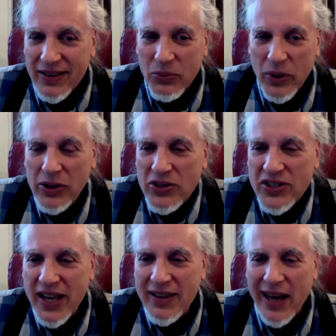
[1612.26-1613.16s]
When you
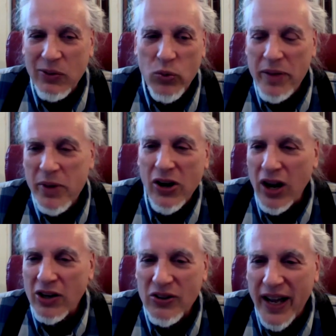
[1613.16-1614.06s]
say that women
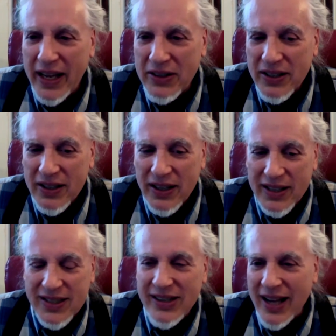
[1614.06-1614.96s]
are great,
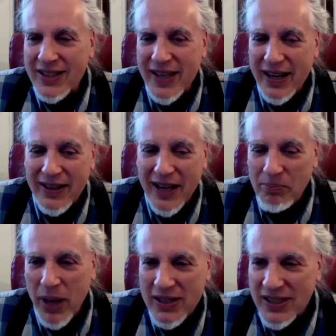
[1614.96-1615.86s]
it's not saying
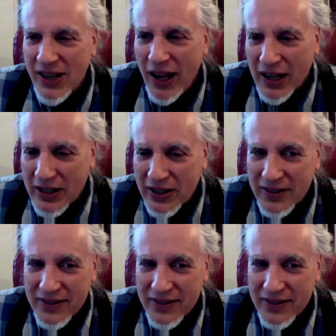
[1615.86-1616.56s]
that men suck.